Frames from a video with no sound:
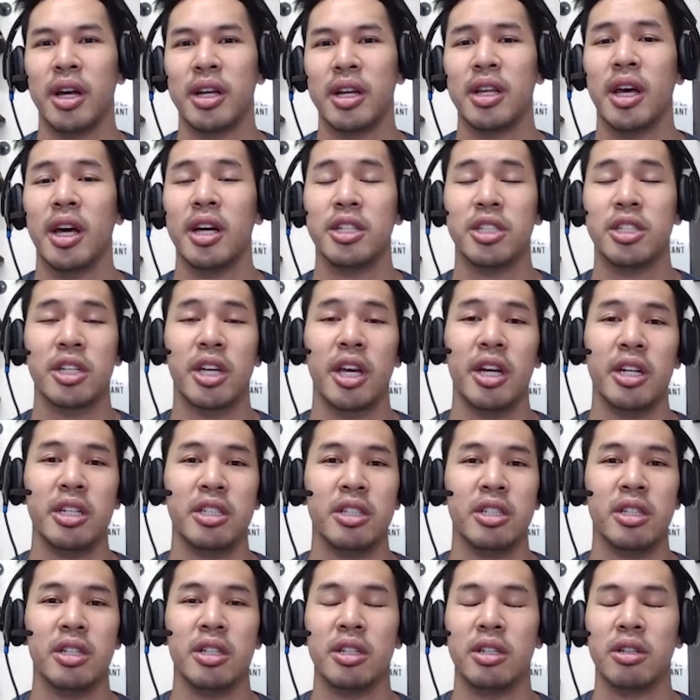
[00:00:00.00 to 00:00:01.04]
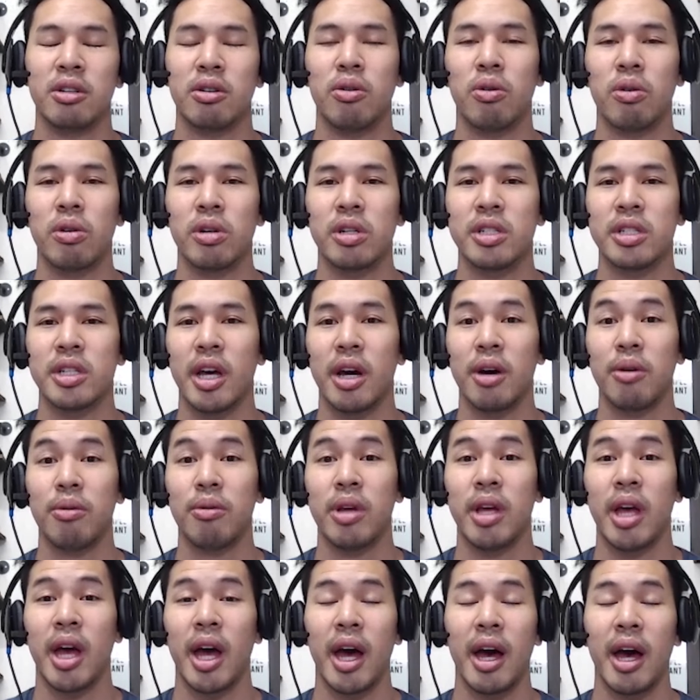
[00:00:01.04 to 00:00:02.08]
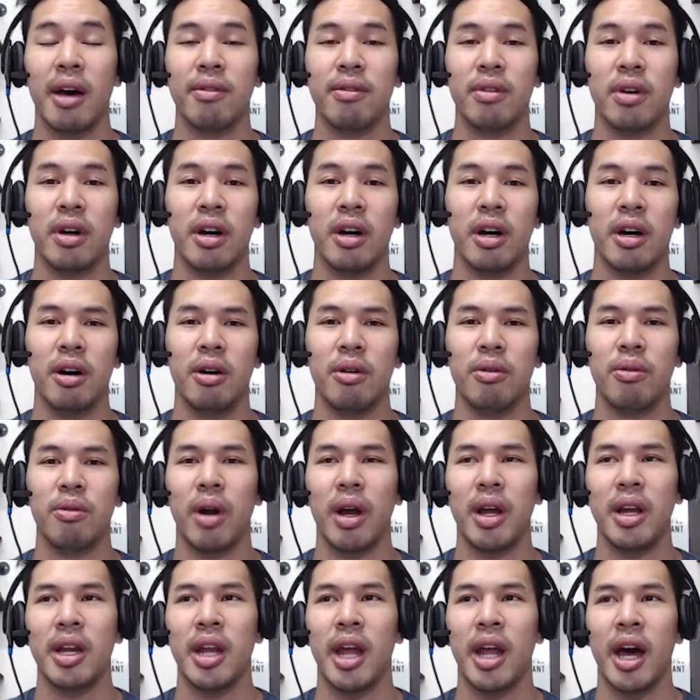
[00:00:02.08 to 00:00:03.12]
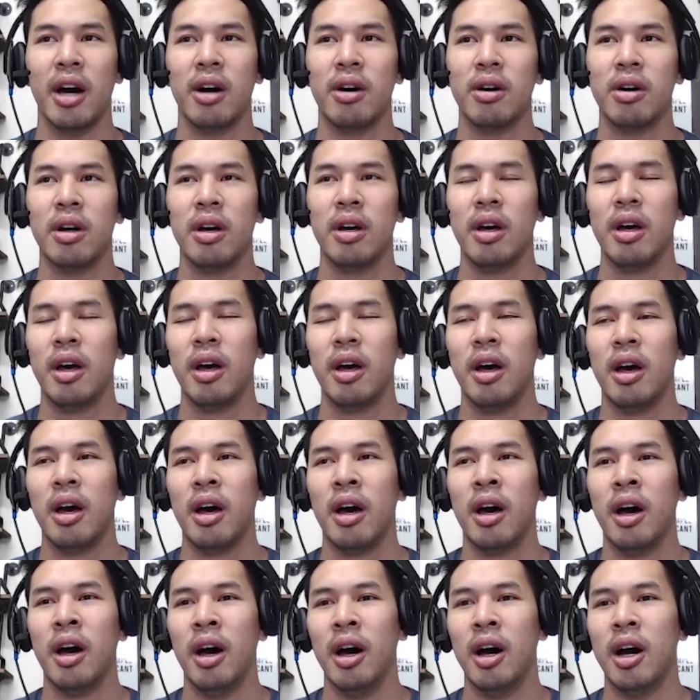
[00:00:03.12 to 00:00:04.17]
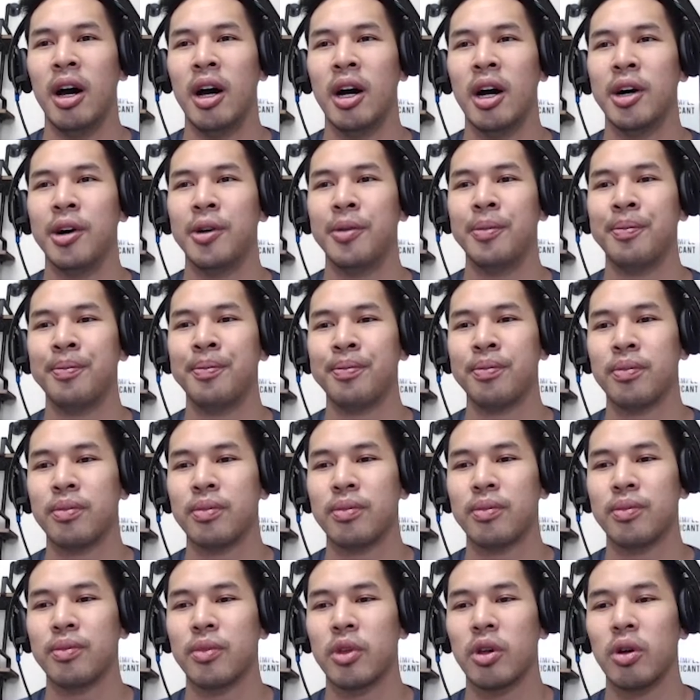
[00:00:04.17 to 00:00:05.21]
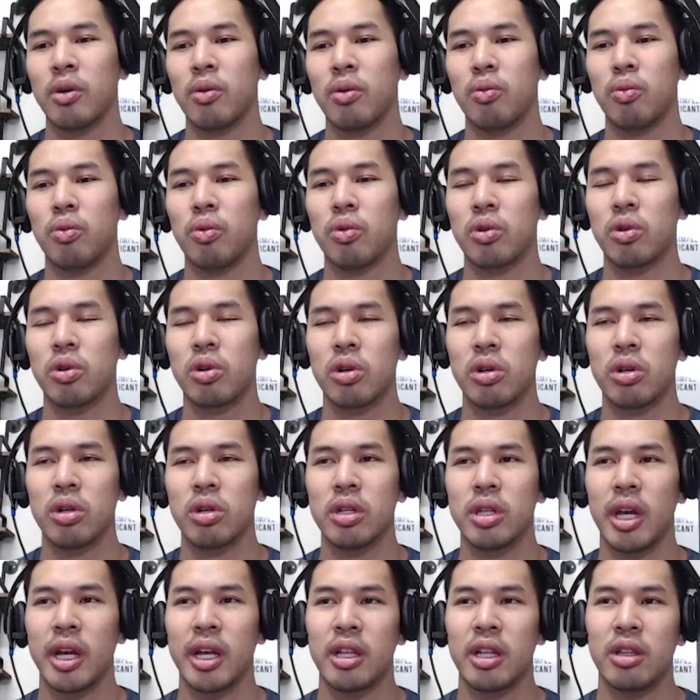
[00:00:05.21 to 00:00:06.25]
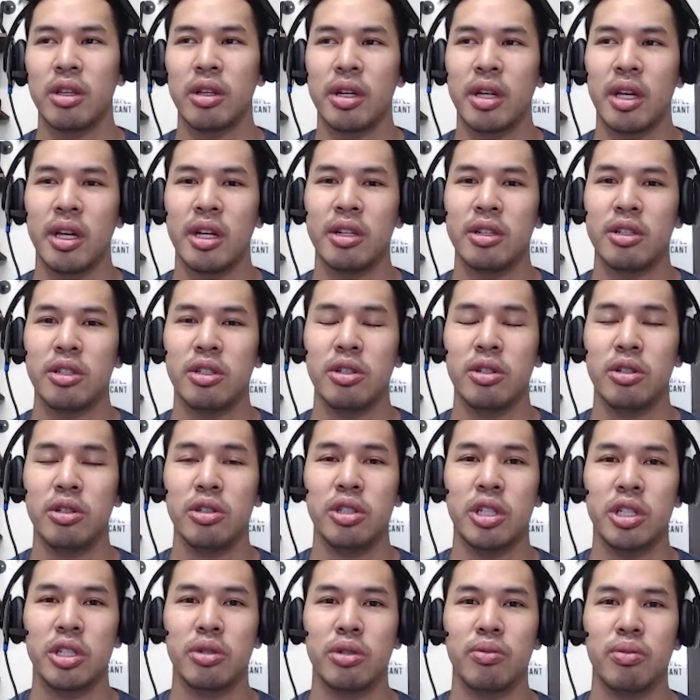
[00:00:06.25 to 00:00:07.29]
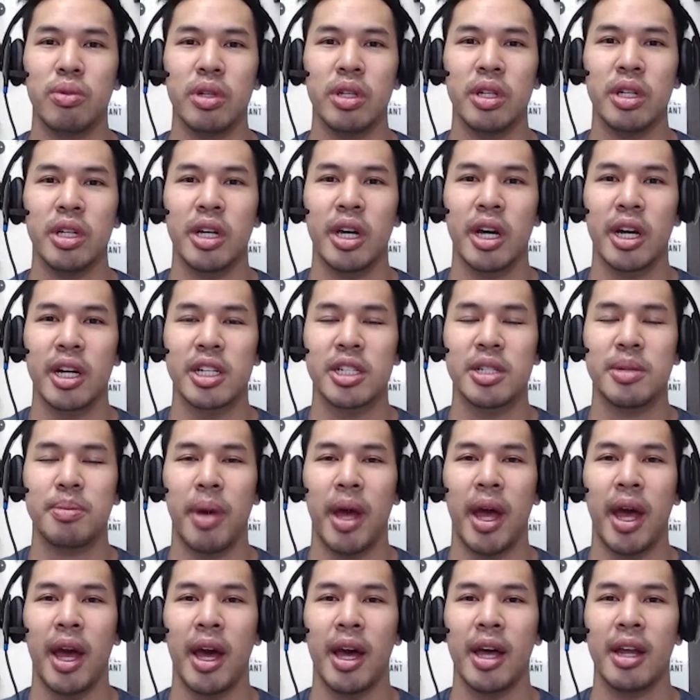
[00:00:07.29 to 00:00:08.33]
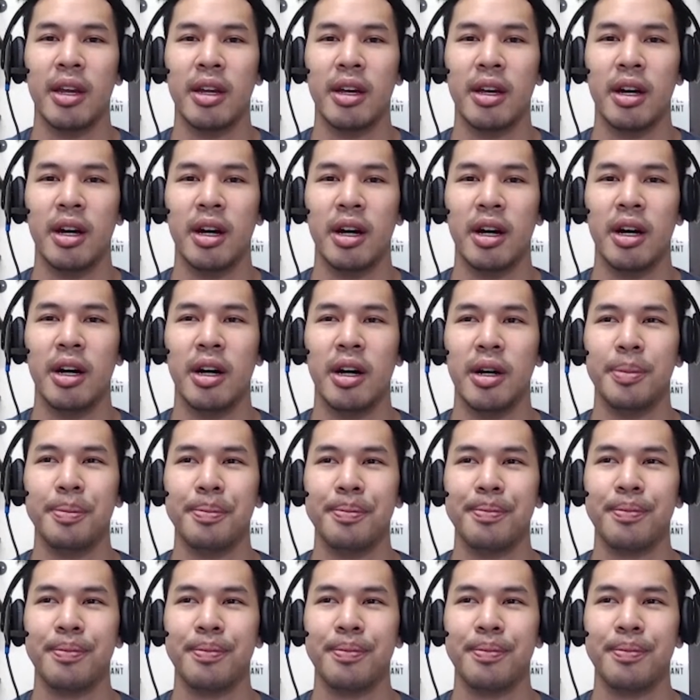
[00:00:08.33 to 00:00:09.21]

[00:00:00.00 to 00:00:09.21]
the education course that we have uh, right now, um, we're like looking to just really expand um,